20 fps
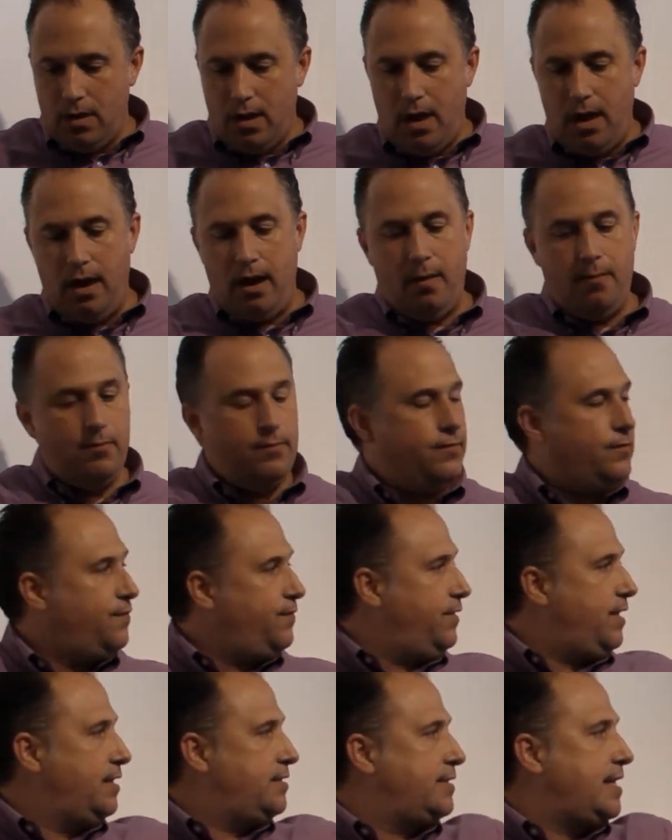
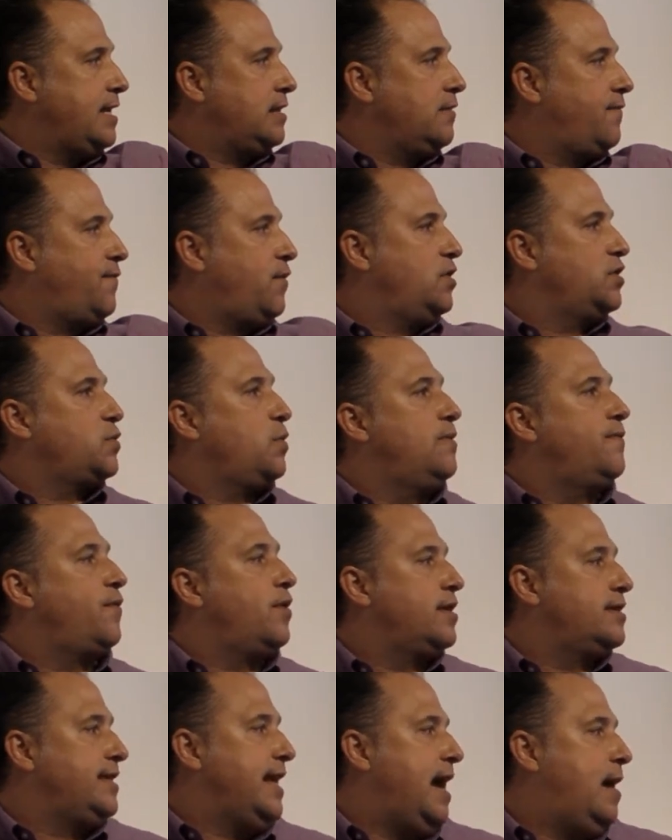Let's take the first one,
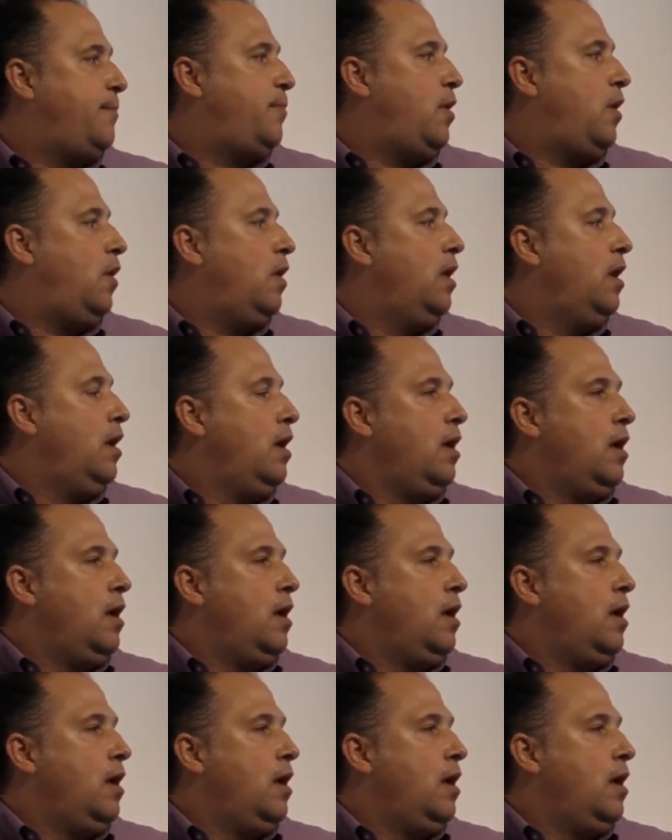for example,